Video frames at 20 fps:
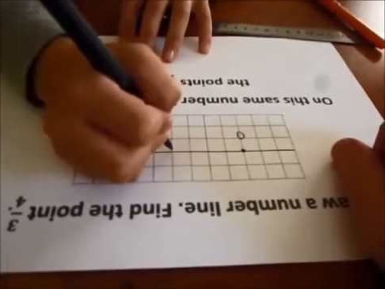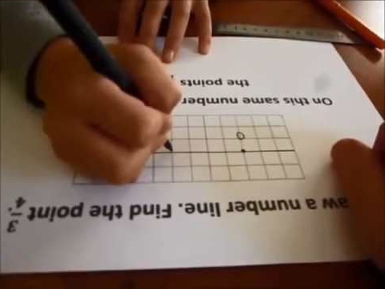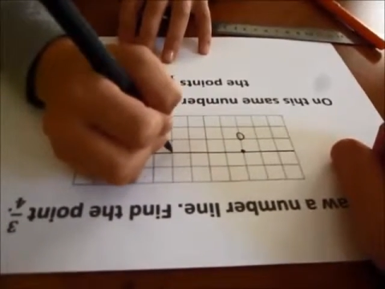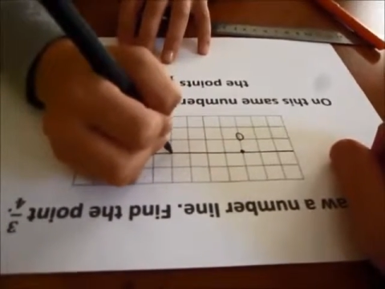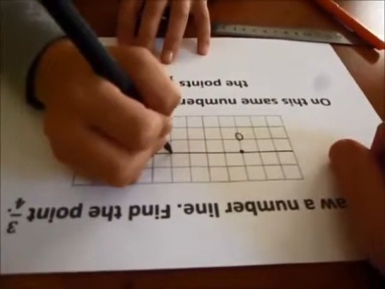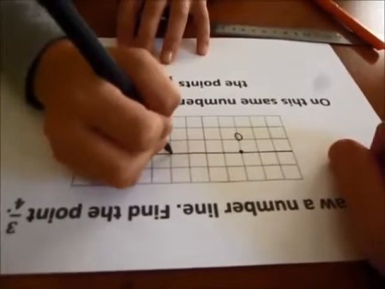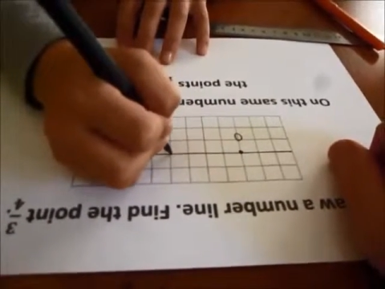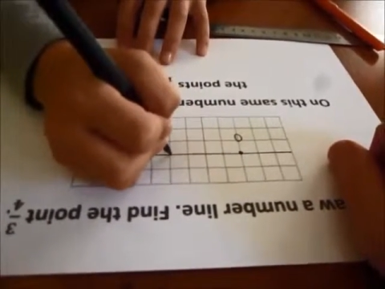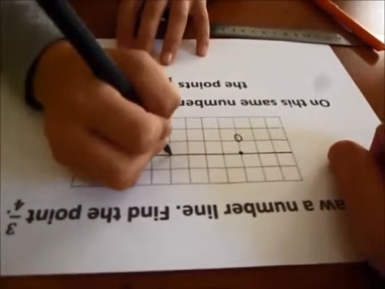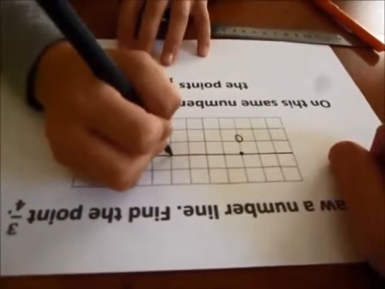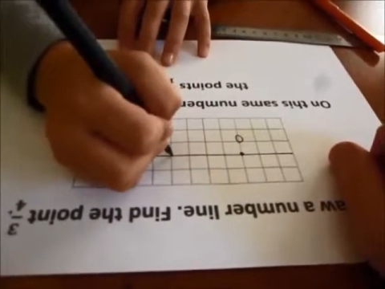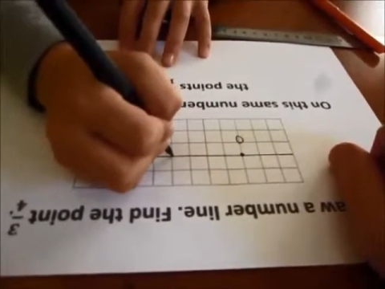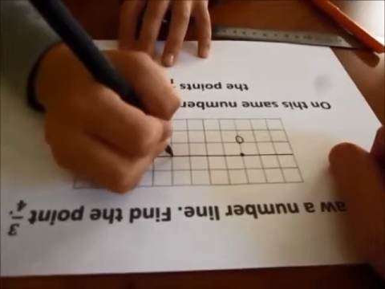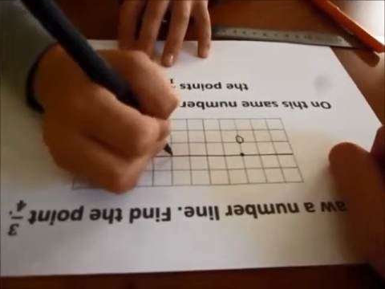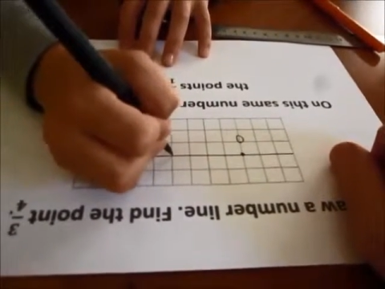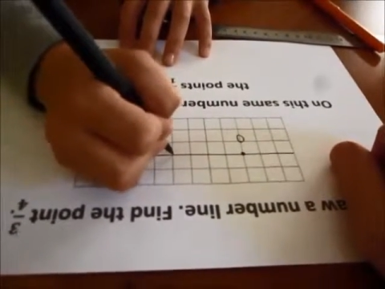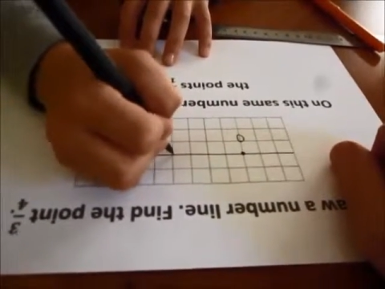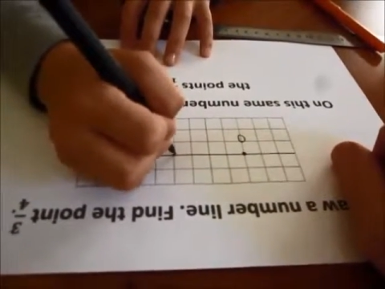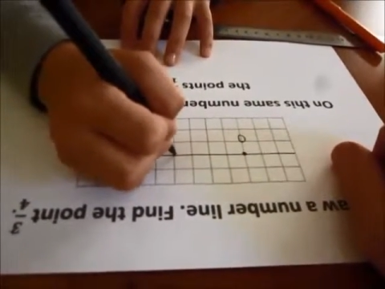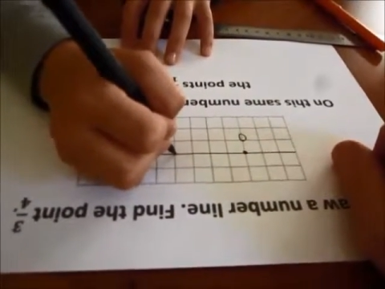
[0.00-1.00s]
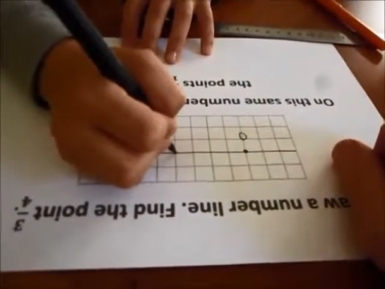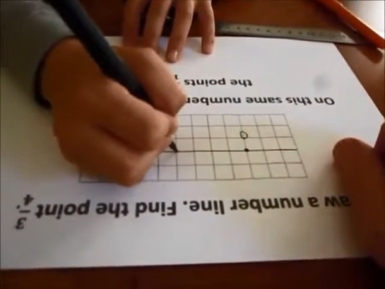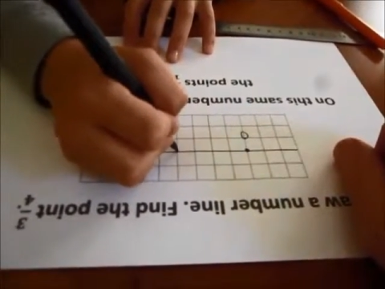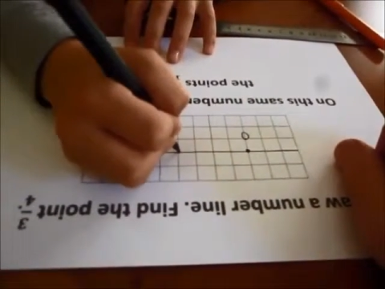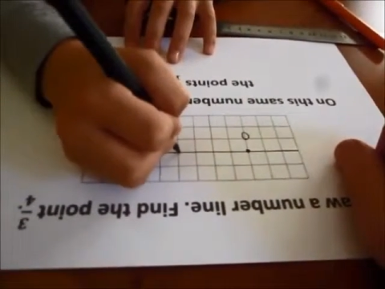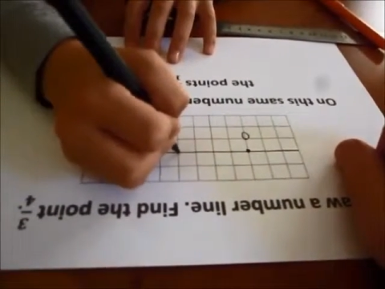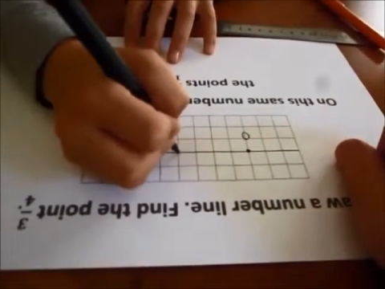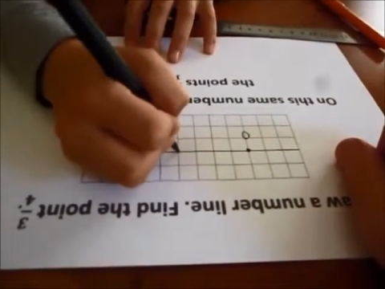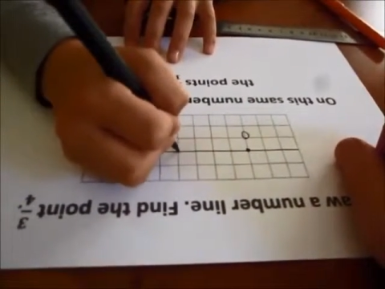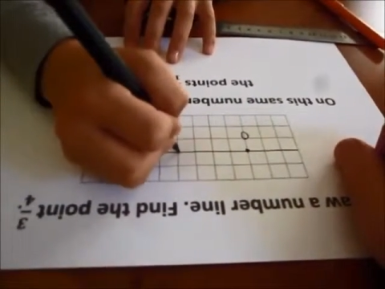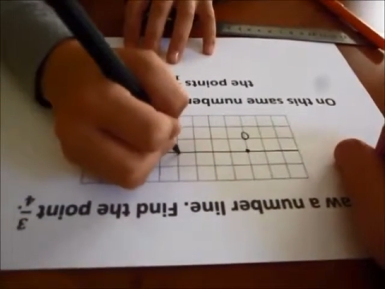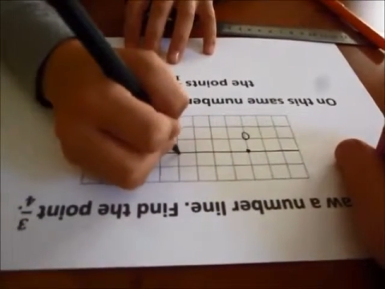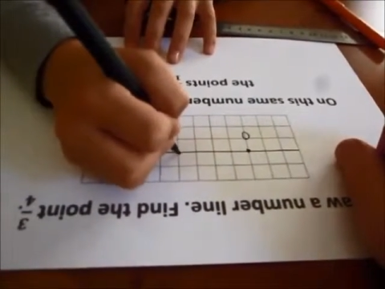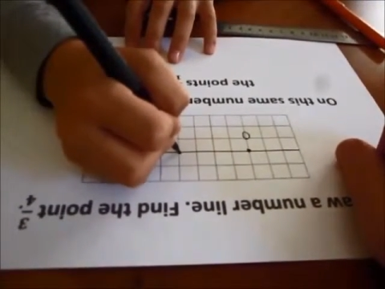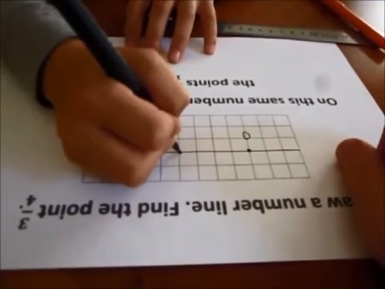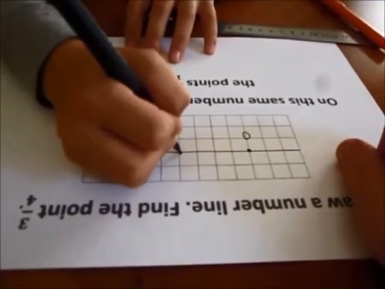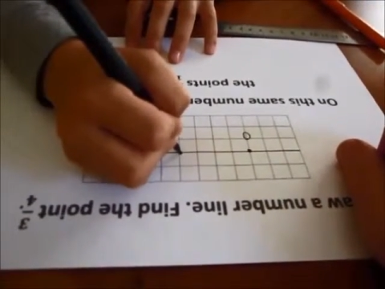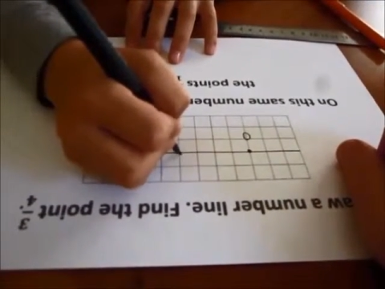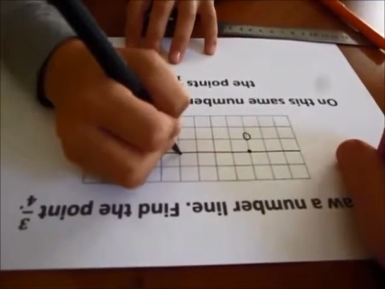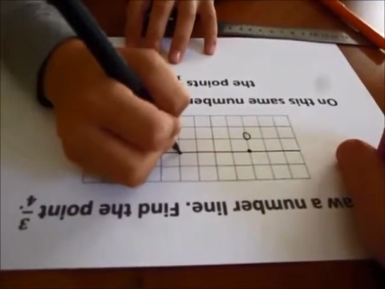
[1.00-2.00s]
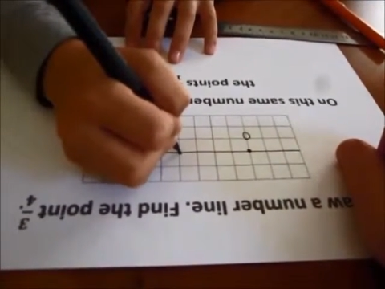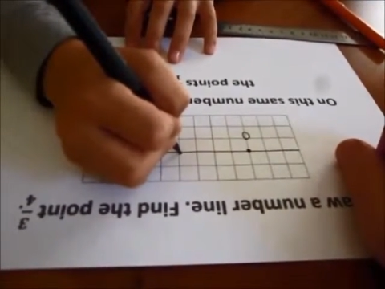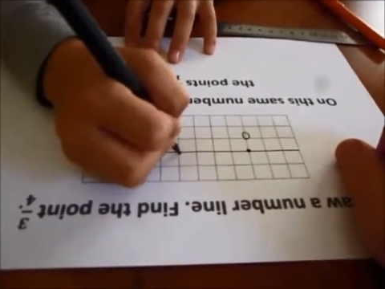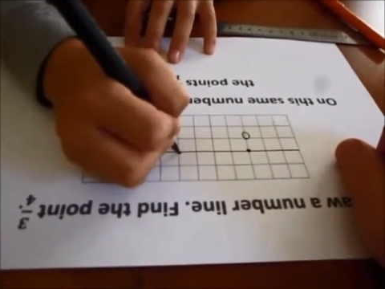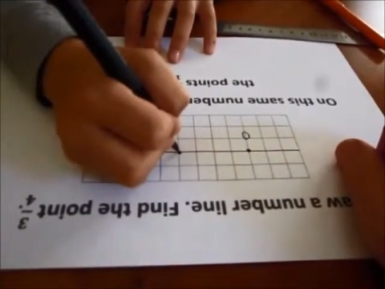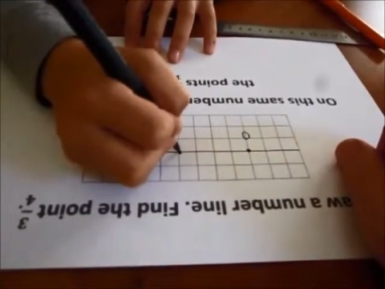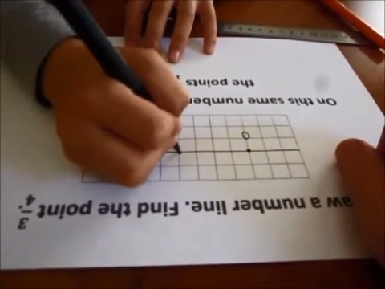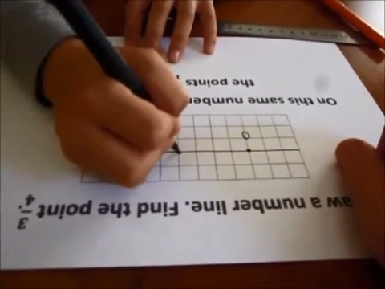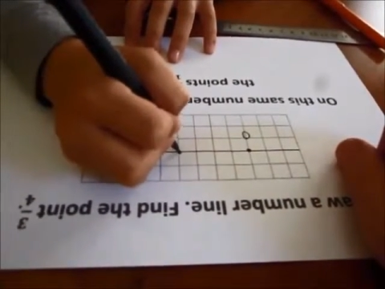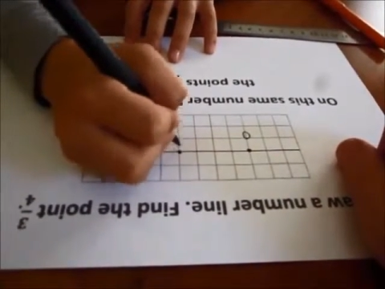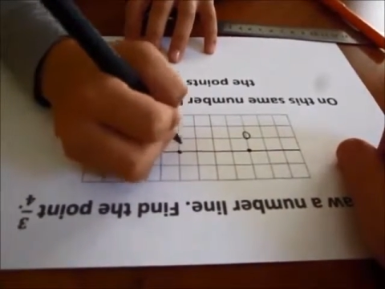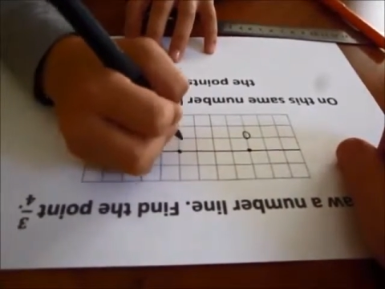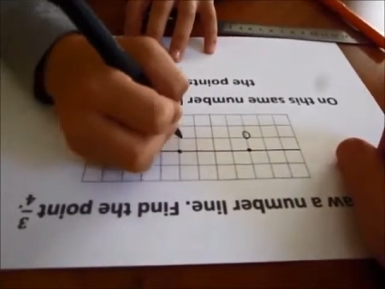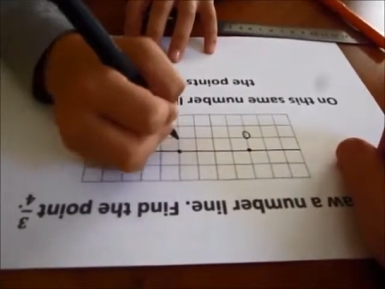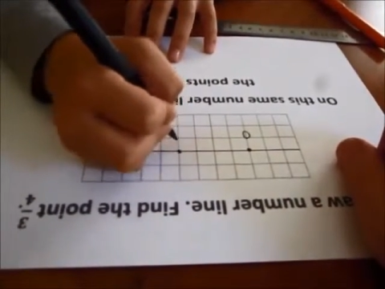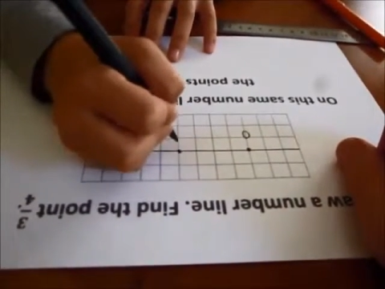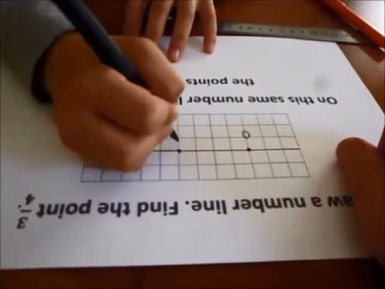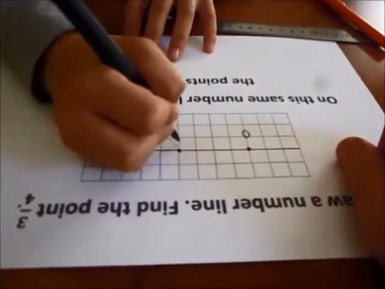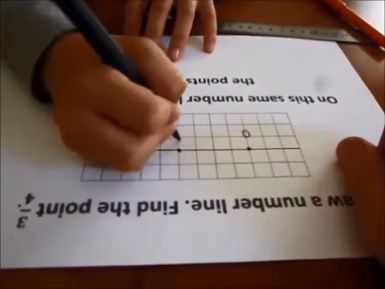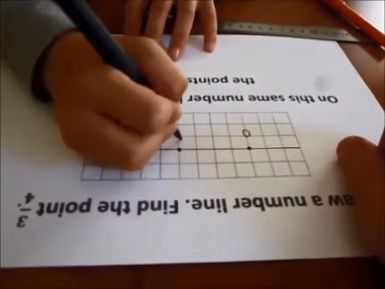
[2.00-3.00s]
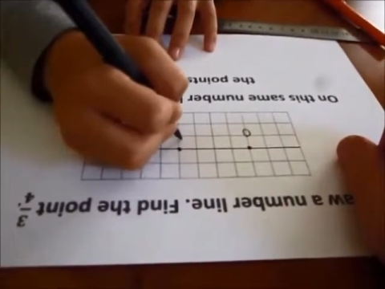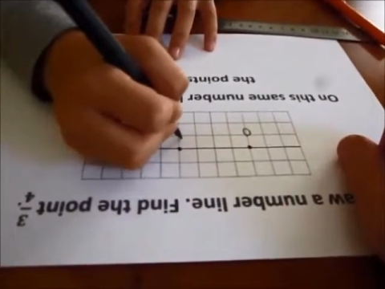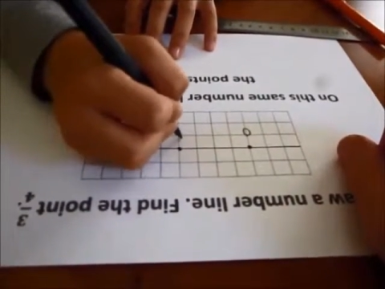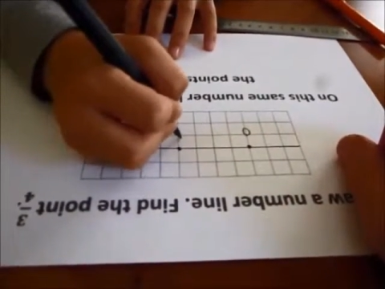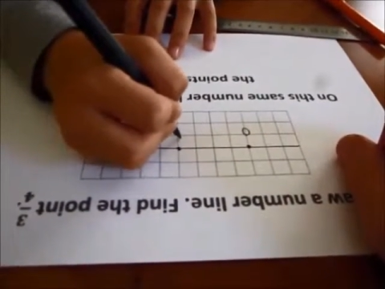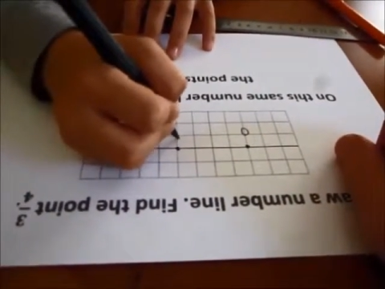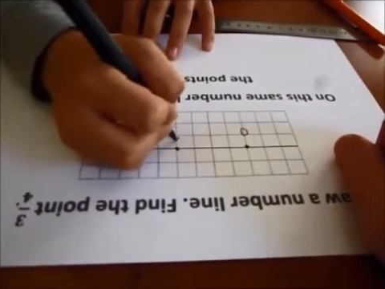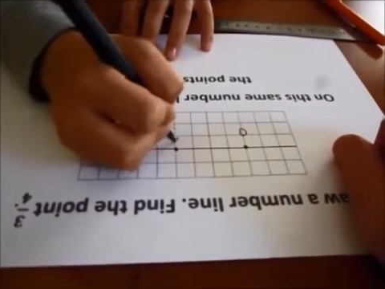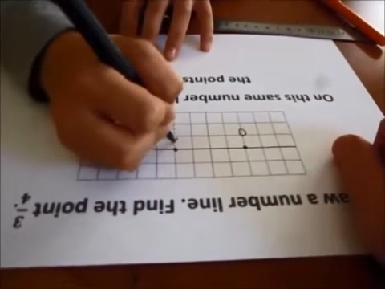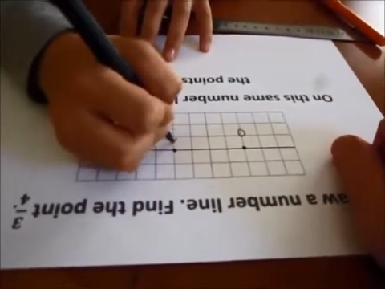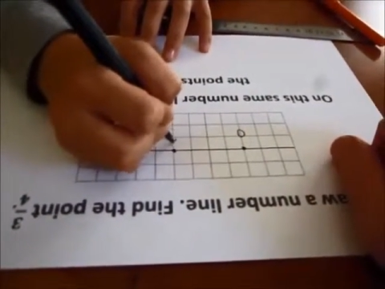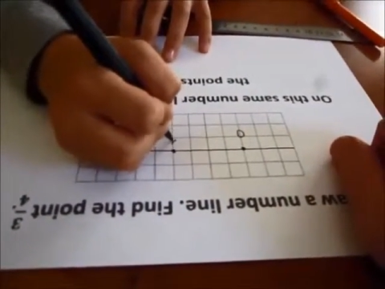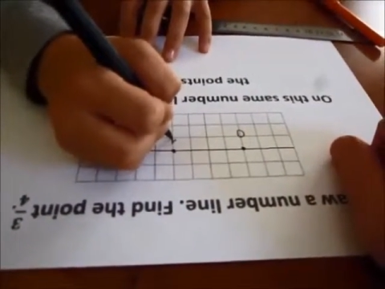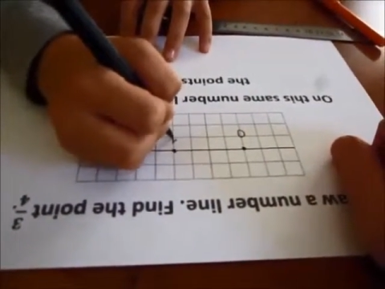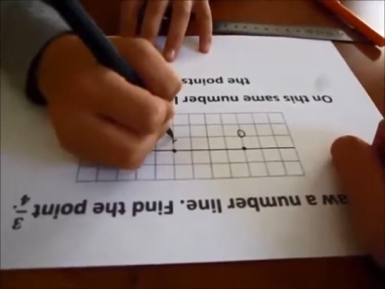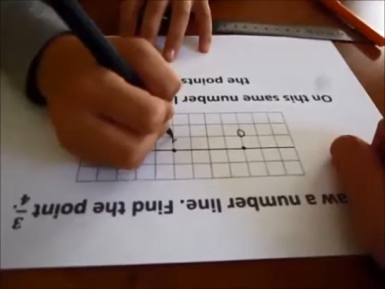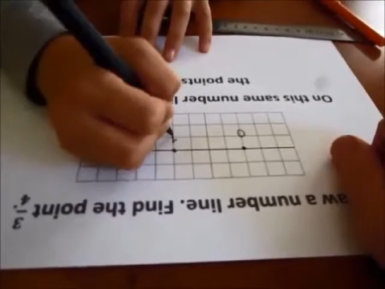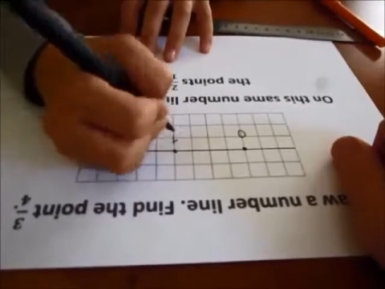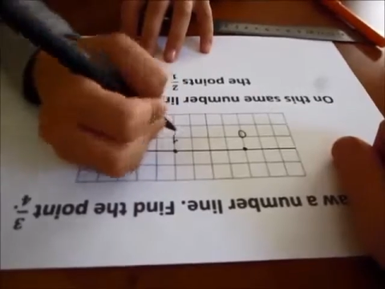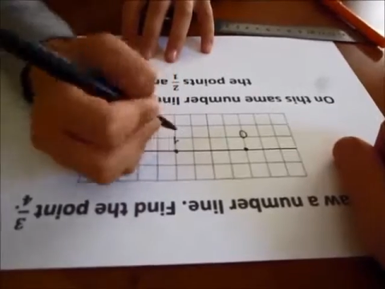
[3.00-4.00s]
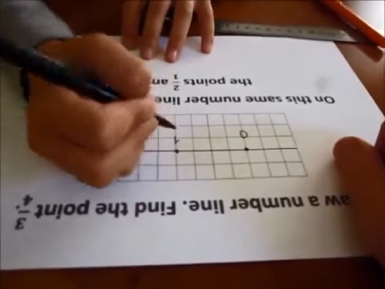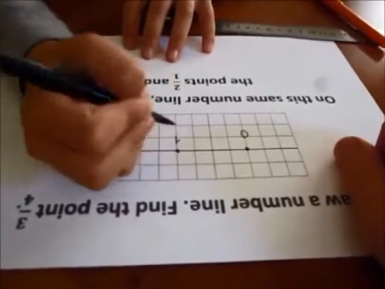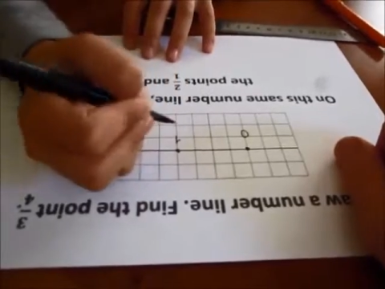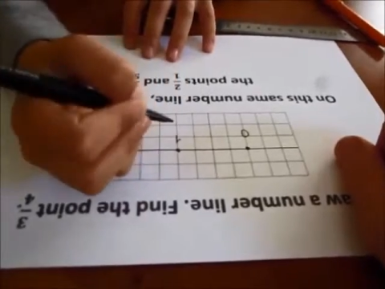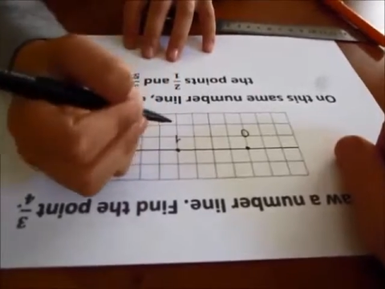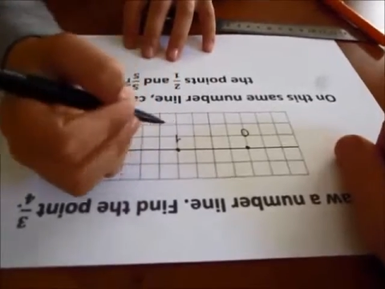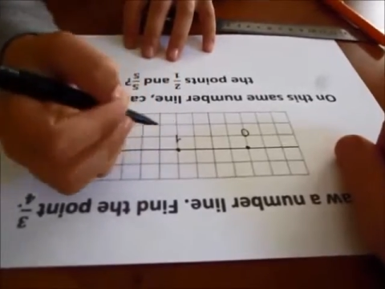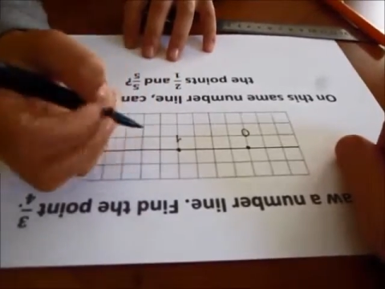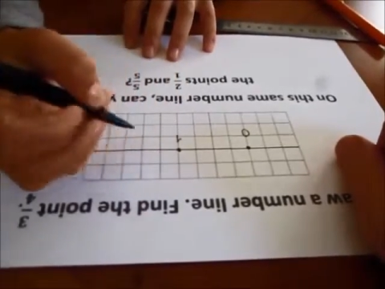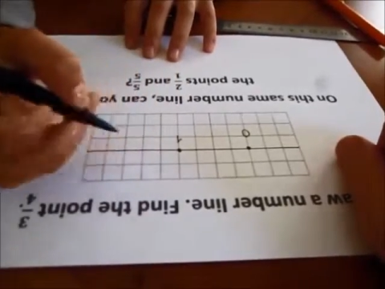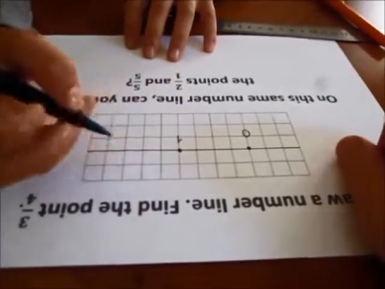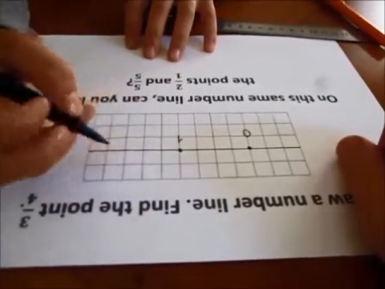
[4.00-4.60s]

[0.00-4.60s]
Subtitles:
Nobody's mouth can be seen.